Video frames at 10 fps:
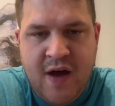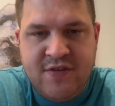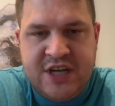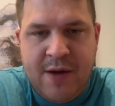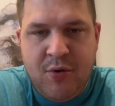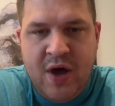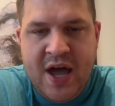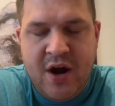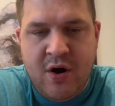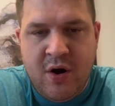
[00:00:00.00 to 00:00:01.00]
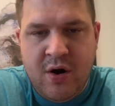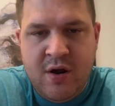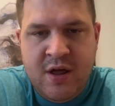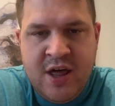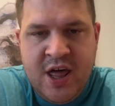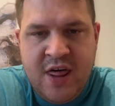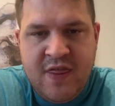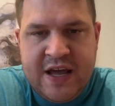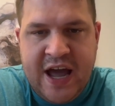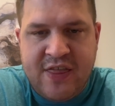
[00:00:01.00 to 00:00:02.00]
a doubleheader.
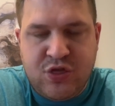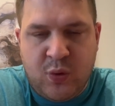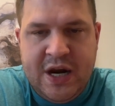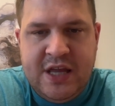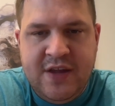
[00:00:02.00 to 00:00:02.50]
They got three